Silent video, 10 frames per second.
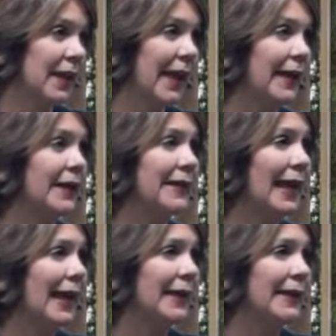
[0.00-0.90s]
And
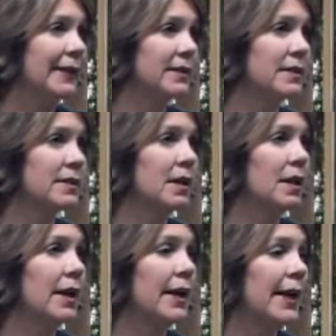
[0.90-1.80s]
again,
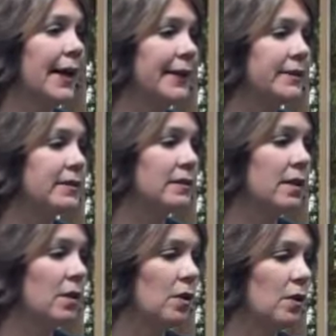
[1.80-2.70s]
it's
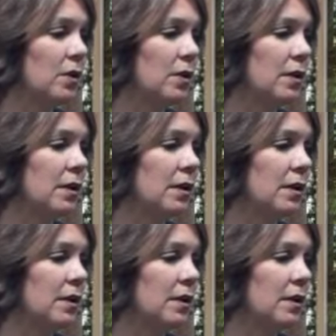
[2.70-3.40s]
the